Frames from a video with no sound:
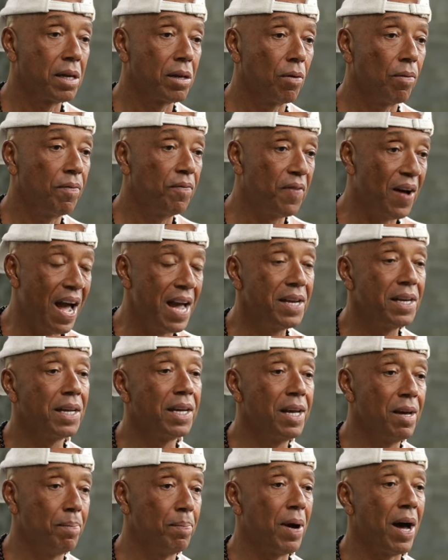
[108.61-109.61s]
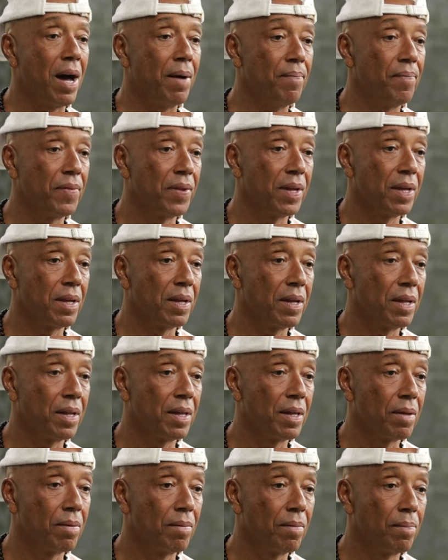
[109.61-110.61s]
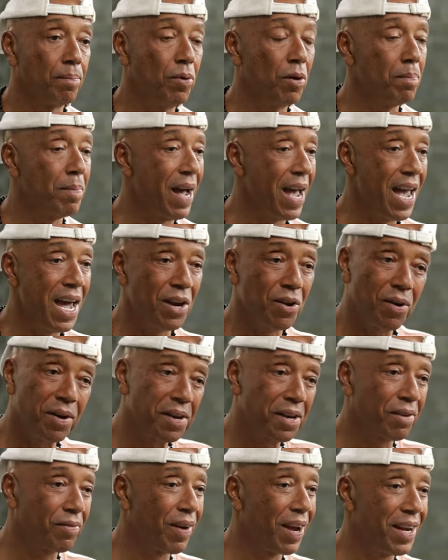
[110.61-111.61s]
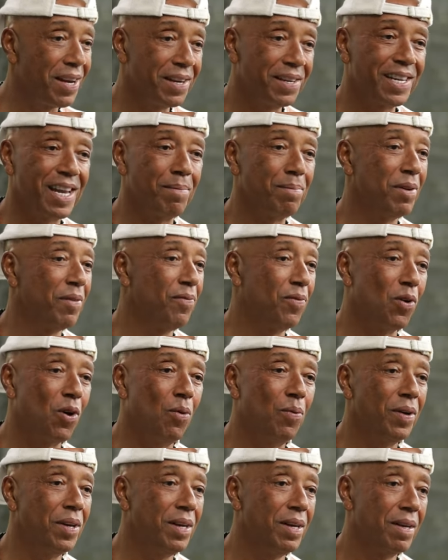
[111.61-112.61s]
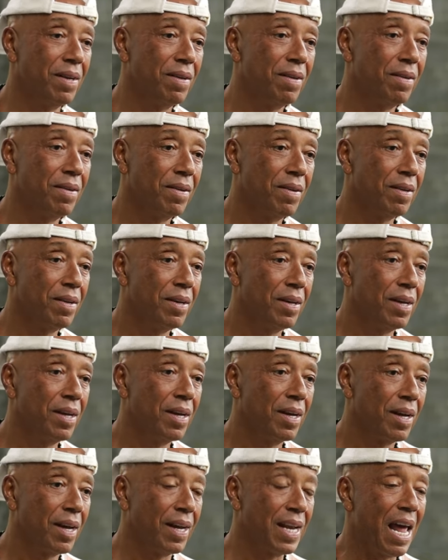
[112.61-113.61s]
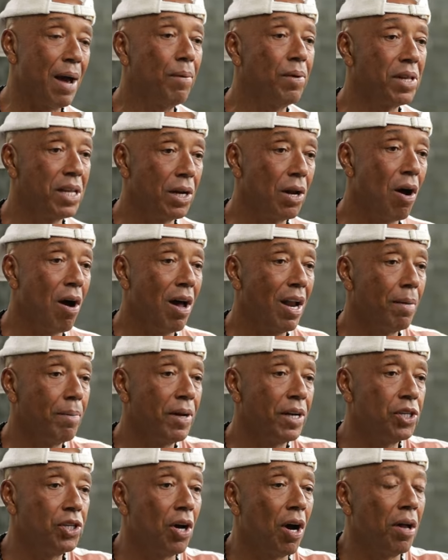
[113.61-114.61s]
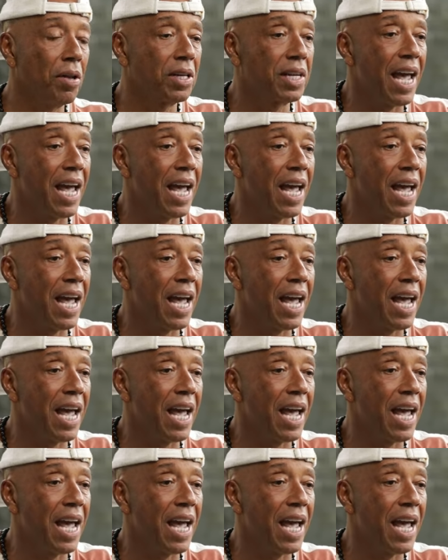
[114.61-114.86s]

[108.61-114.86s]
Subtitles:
so finding hip hop put my head on straight and sent me forward. And that was in Harlem at Charles